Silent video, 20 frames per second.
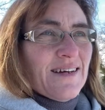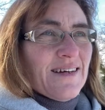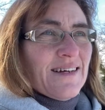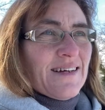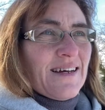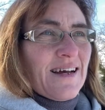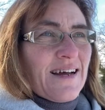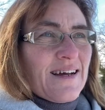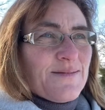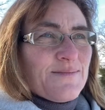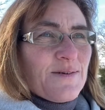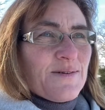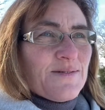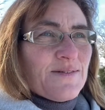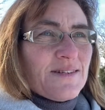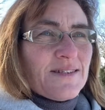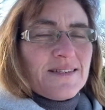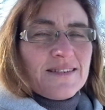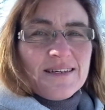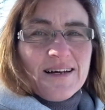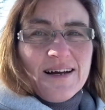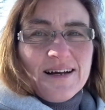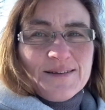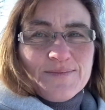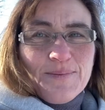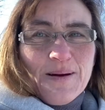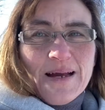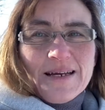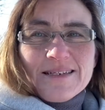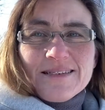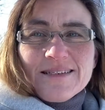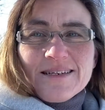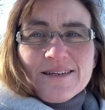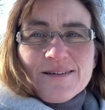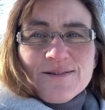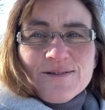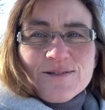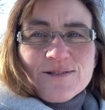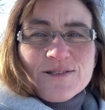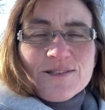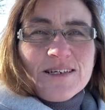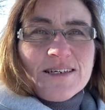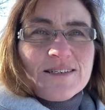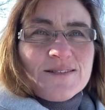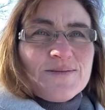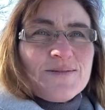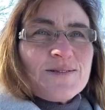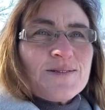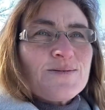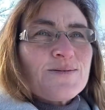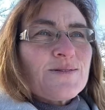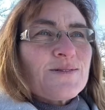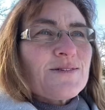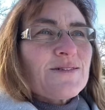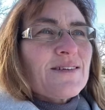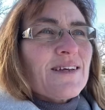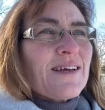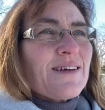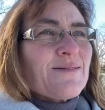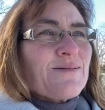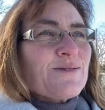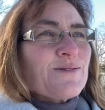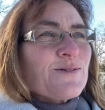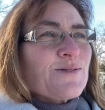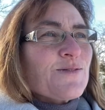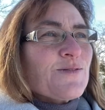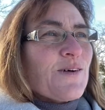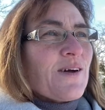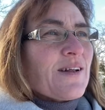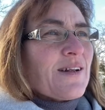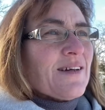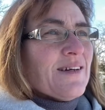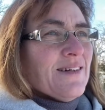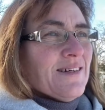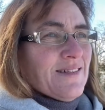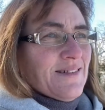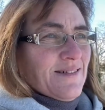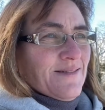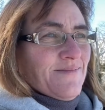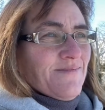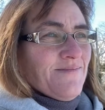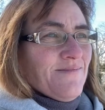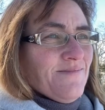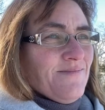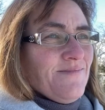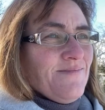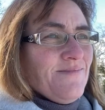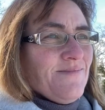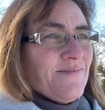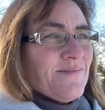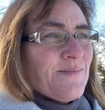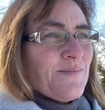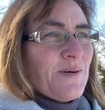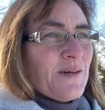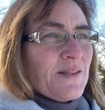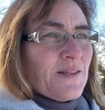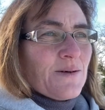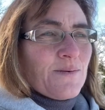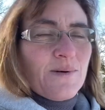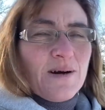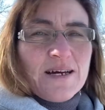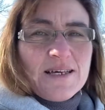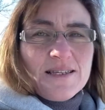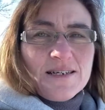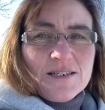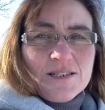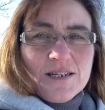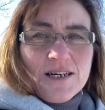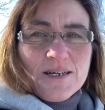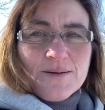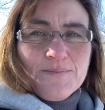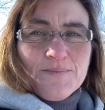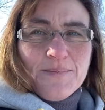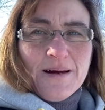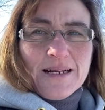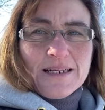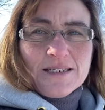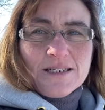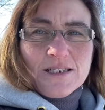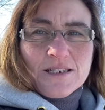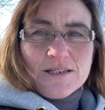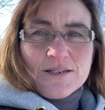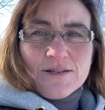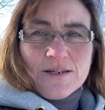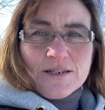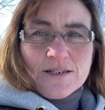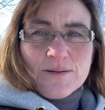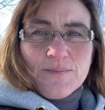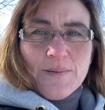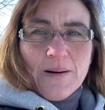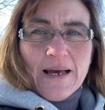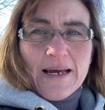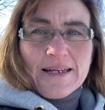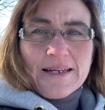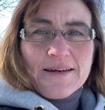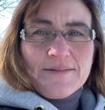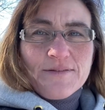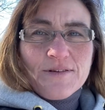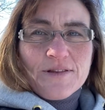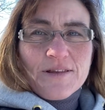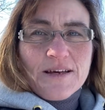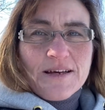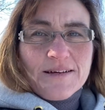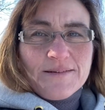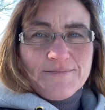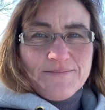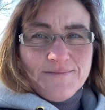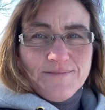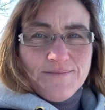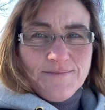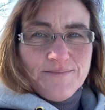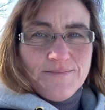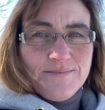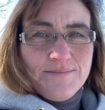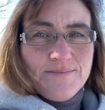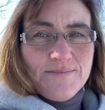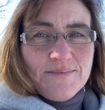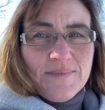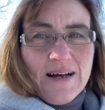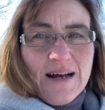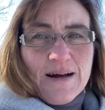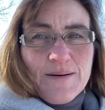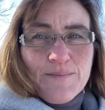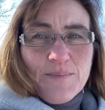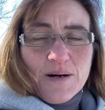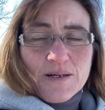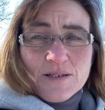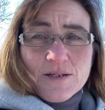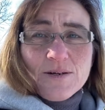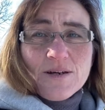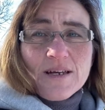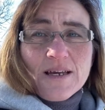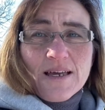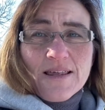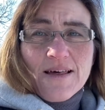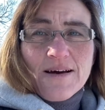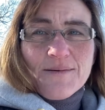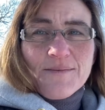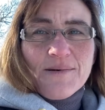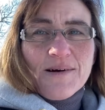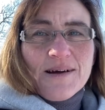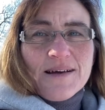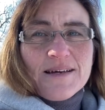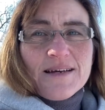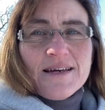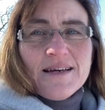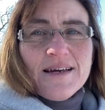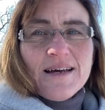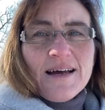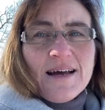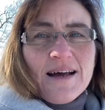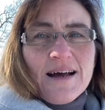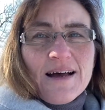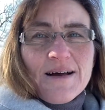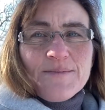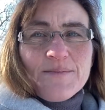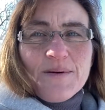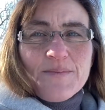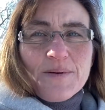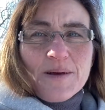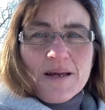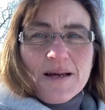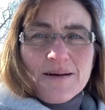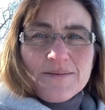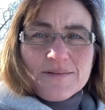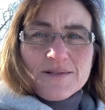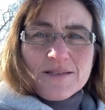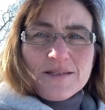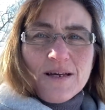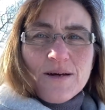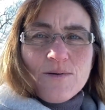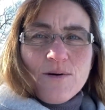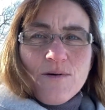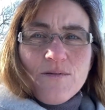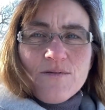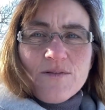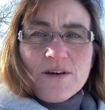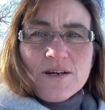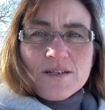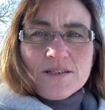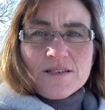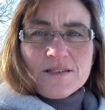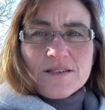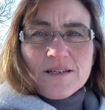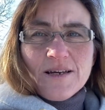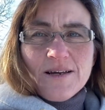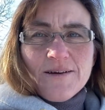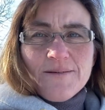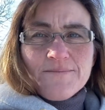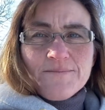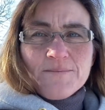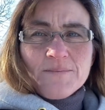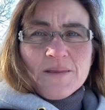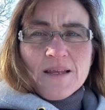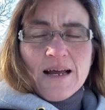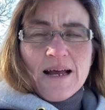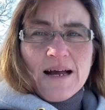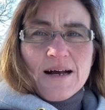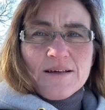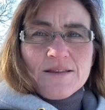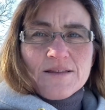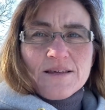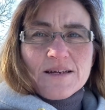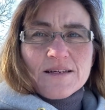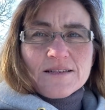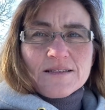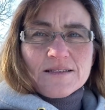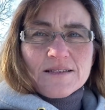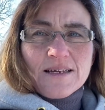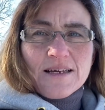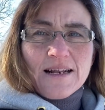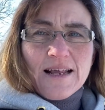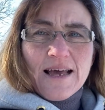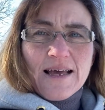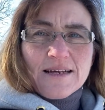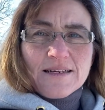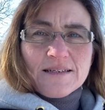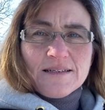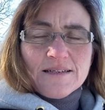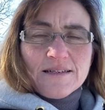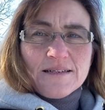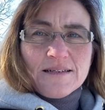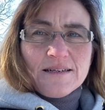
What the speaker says: we were inside painting horses, which was fun. But the way that she manages to explain everything, by doing it that way, it becomes so obvious how things connect, and